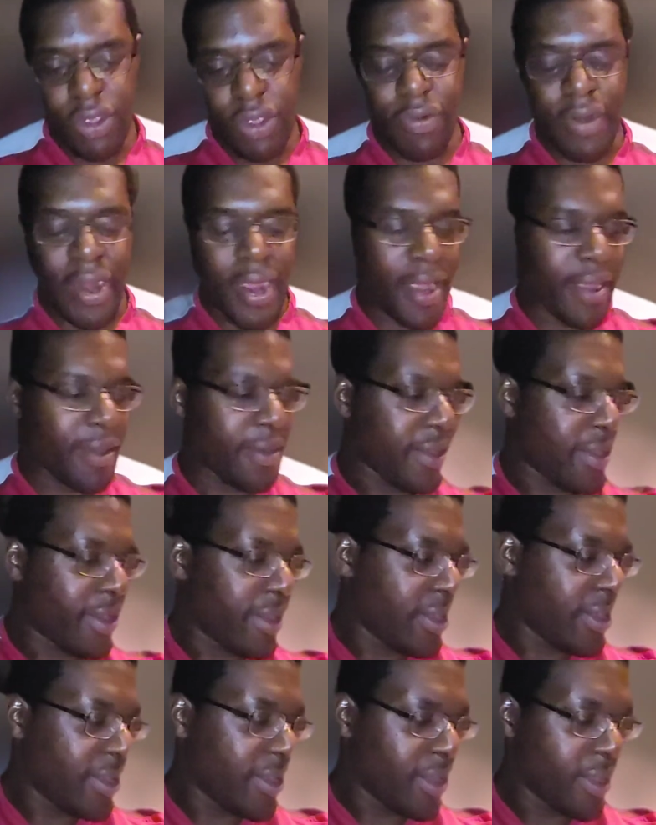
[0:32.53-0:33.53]
Right?
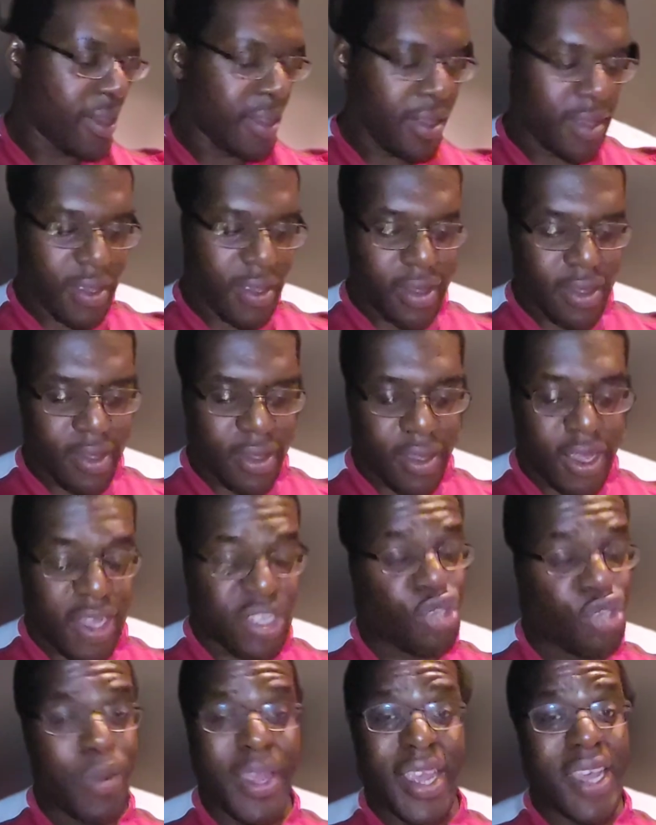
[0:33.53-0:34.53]
A
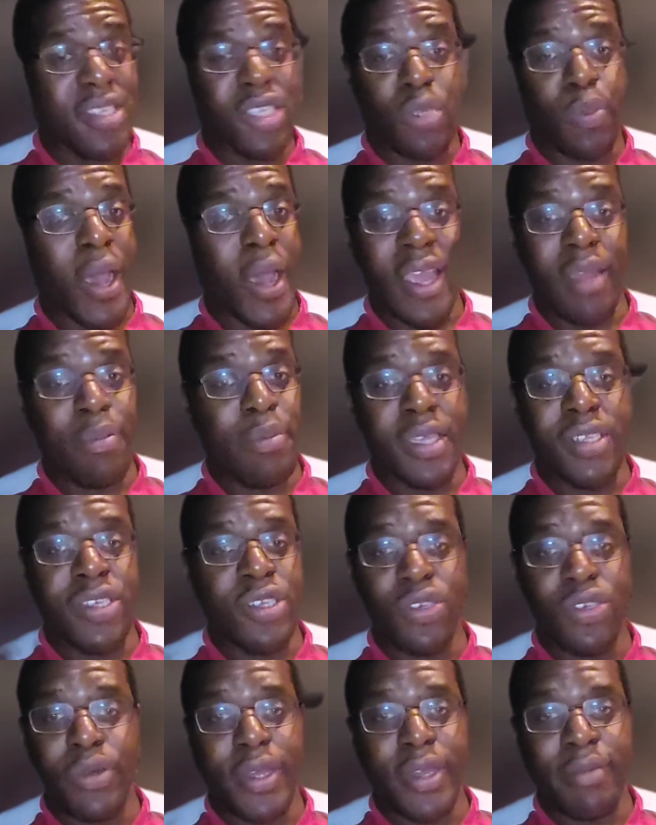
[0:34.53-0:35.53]
tweet inspired me to
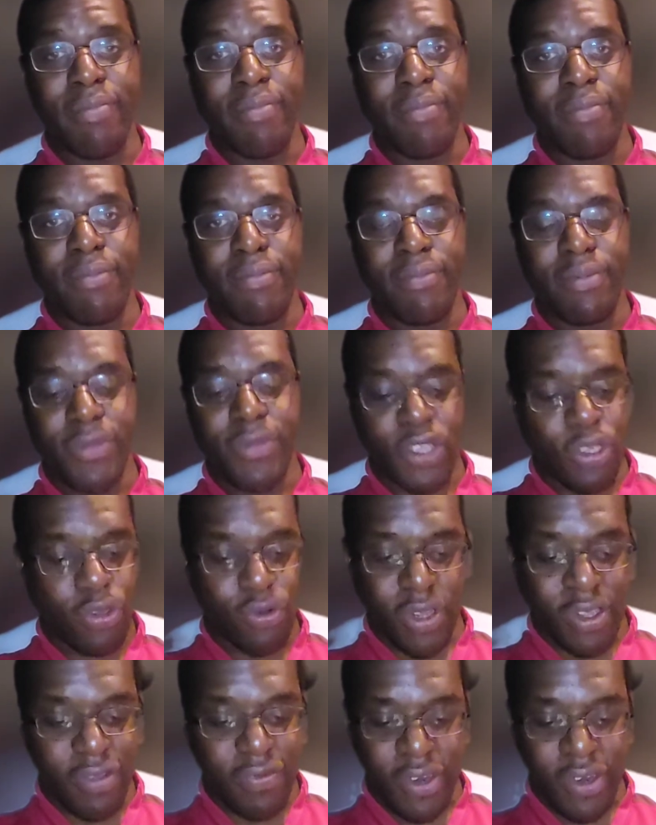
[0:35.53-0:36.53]

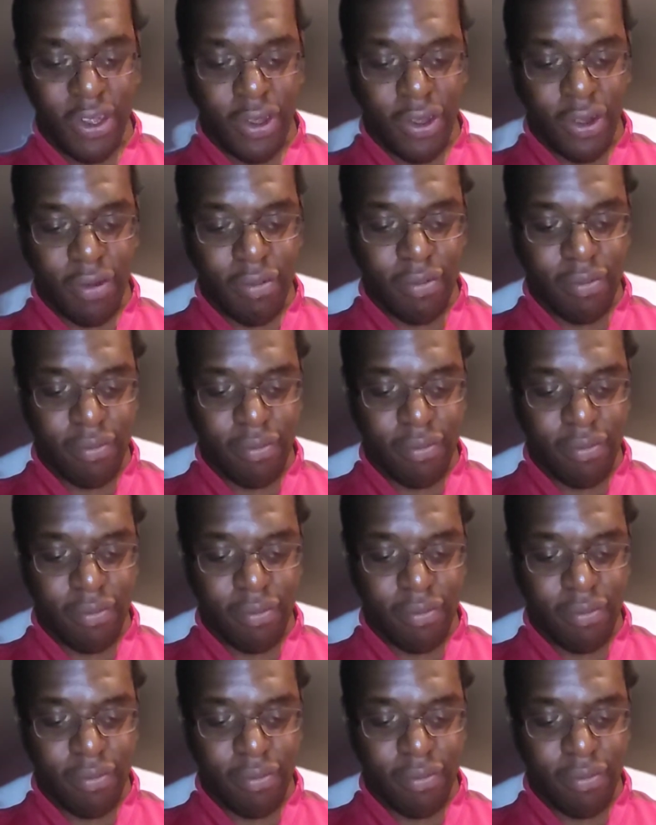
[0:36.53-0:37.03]
do this video.